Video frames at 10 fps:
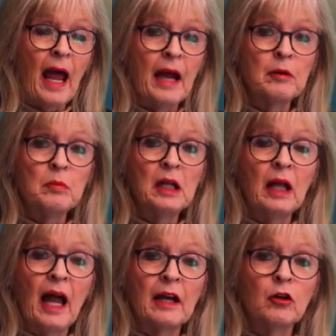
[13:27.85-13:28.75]
animal
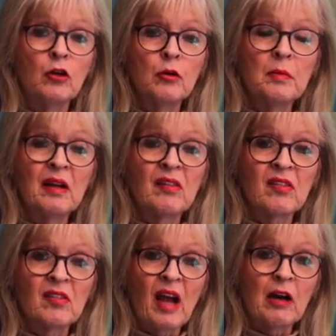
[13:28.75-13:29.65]
and human
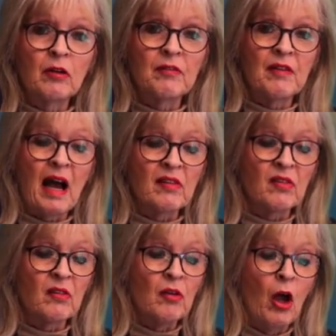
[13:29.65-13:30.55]

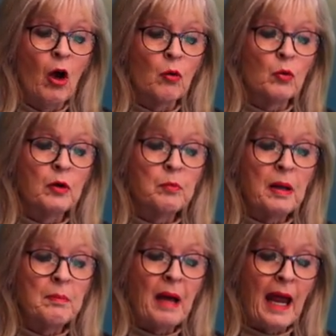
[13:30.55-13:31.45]
sacrifices would
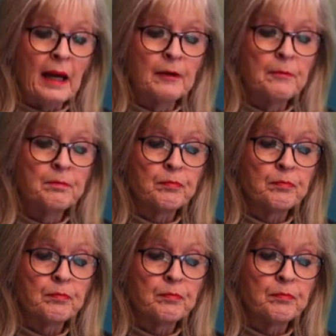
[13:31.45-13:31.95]
be made.